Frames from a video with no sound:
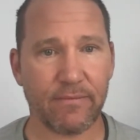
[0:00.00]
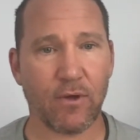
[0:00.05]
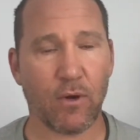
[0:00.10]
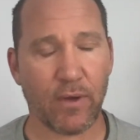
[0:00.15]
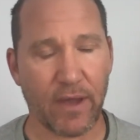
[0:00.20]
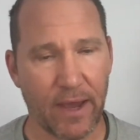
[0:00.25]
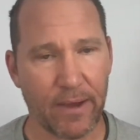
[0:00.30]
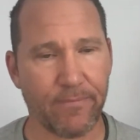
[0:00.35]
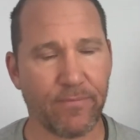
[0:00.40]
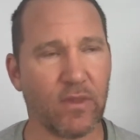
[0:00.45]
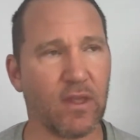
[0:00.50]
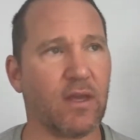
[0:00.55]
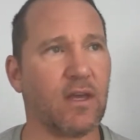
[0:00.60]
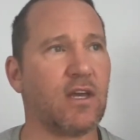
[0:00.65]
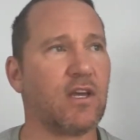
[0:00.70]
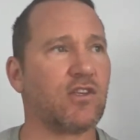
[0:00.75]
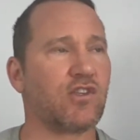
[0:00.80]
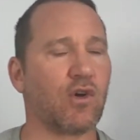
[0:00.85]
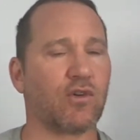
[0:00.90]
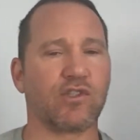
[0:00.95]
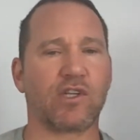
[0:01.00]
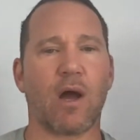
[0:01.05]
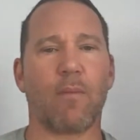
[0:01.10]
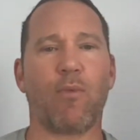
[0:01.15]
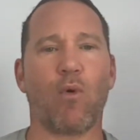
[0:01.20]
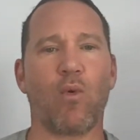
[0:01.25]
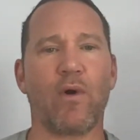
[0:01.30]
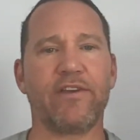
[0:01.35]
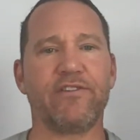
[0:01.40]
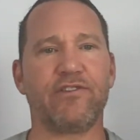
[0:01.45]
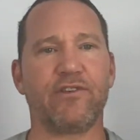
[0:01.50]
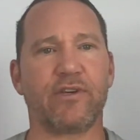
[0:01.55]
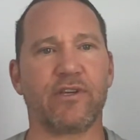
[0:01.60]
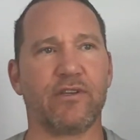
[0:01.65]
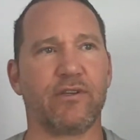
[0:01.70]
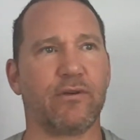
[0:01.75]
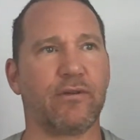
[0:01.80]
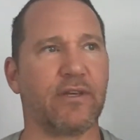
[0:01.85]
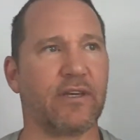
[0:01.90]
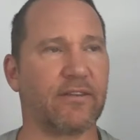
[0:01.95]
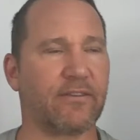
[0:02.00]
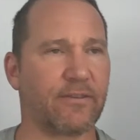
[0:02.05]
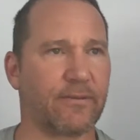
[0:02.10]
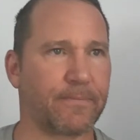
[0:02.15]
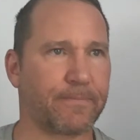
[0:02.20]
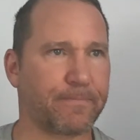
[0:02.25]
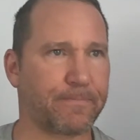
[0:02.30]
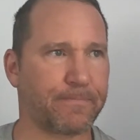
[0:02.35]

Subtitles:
Okay. So there's a couple ways you can do this.